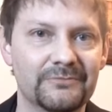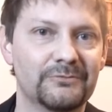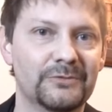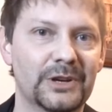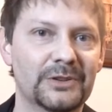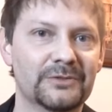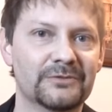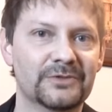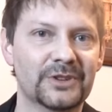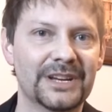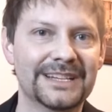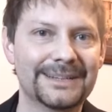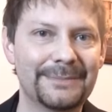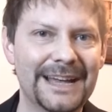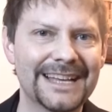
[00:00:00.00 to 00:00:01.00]
while
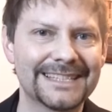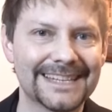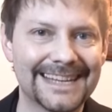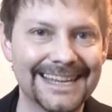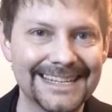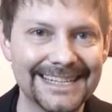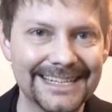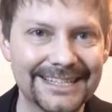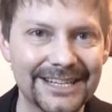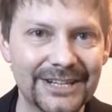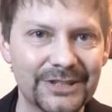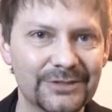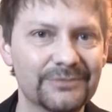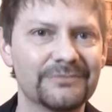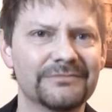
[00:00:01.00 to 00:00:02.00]
trying to pass a kidney
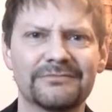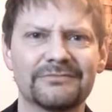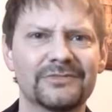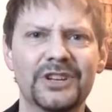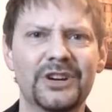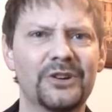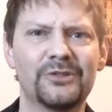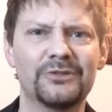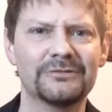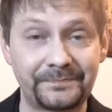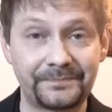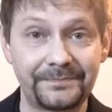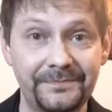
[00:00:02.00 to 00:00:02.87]
stone? No.